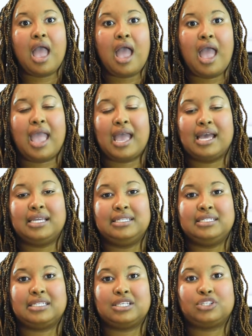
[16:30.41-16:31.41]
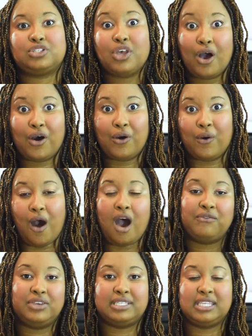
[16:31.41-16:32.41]
And so,
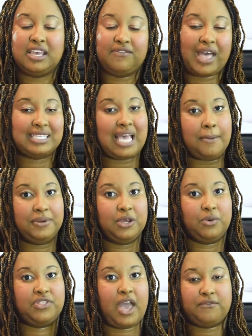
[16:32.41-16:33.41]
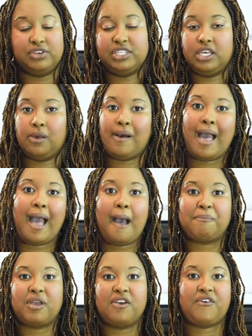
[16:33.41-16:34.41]
obviously, if that's happening with every single
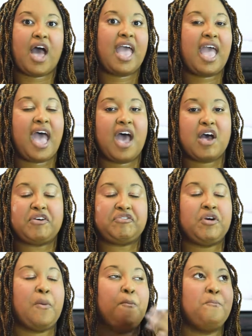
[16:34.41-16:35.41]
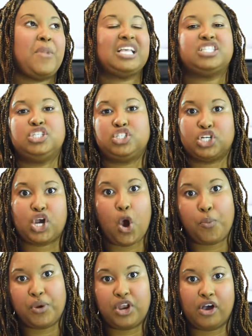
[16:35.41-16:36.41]
app, if I have Messenger
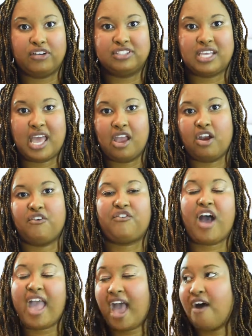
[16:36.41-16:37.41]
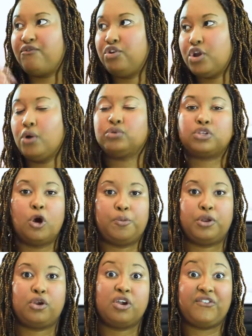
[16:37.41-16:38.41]
open all day, or if I have Notes
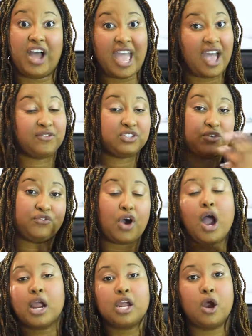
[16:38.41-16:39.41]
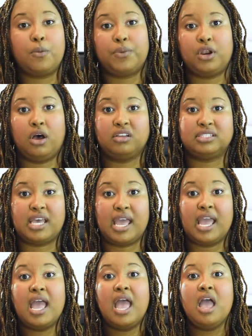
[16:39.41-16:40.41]
open, or if I have Safari open all day,